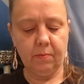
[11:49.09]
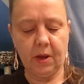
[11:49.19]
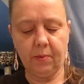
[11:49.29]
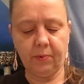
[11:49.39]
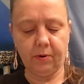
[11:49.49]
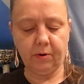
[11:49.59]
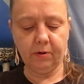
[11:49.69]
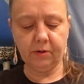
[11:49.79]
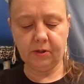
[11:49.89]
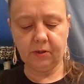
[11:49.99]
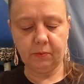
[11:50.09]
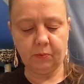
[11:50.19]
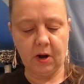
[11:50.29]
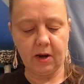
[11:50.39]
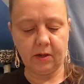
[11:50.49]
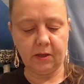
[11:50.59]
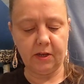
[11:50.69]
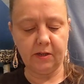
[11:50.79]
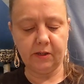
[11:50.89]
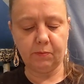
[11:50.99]
peppers,
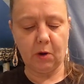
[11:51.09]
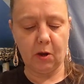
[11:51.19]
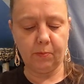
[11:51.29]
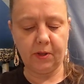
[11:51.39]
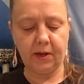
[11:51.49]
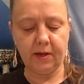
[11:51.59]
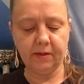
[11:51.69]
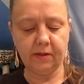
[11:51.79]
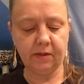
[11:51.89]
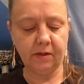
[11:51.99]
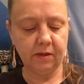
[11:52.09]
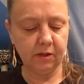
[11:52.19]
broccoli, small plants.